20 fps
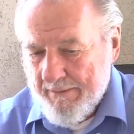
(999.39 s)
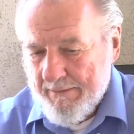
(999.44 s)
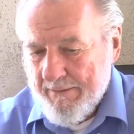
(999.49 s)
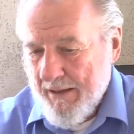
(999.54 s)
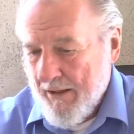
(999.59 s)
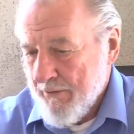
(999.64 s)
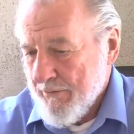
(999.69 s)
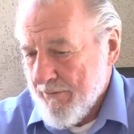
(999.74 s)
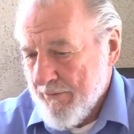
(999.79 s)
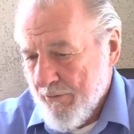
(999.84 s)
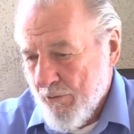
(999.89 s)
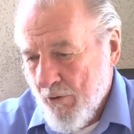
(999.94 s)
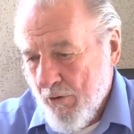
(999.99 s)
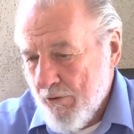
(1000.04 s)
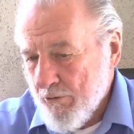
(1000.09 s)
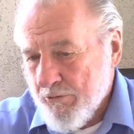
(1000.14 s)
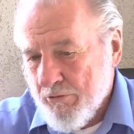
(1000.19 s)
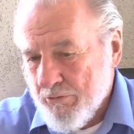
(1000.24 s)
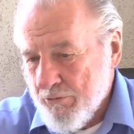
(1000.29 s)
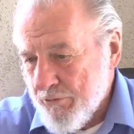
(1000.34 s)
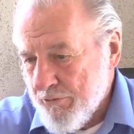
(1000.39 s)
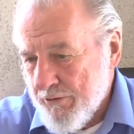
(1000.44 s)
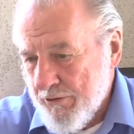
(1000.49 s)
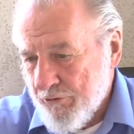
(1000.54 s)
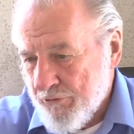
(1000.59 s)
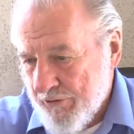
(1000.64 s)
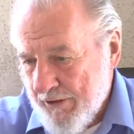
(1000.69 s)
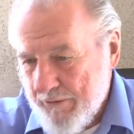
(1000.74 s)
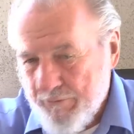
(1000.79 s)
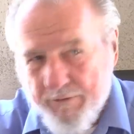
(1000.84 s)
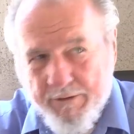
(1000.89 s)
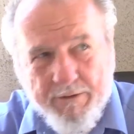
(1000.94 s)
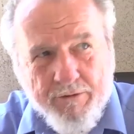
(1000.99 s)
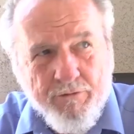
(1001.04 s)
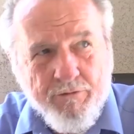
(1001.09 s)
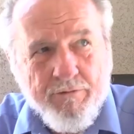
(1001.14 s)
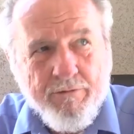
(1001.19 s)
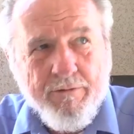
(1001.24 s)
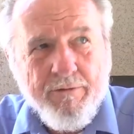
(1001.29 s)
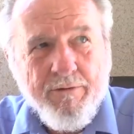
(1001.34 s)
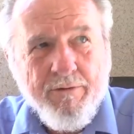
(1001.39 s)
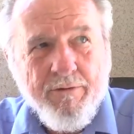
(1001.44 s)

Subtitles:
Now, all through this evidence,